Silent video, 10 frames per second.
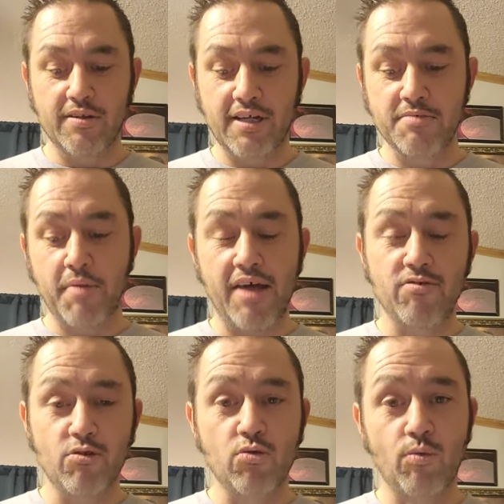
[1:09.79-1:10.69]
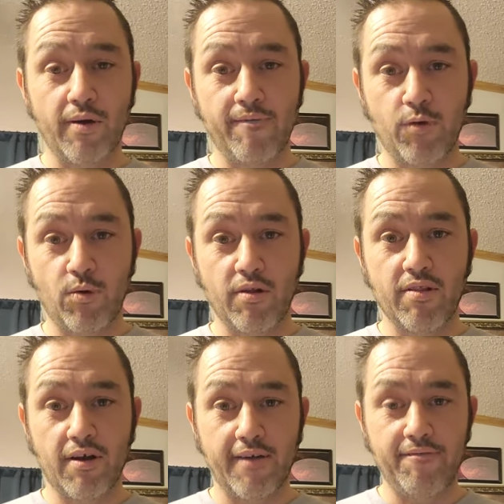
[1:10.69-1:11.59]
That's Matthew 24
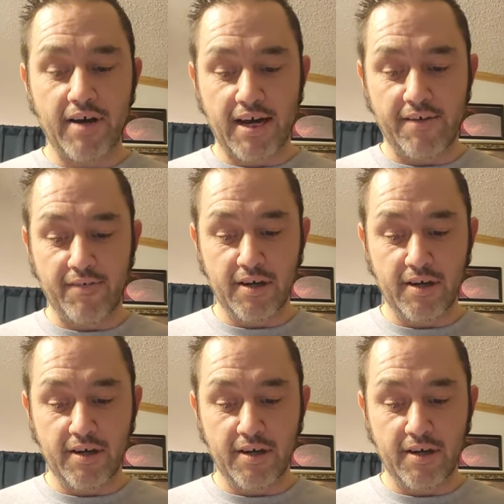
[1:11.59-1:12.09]
35.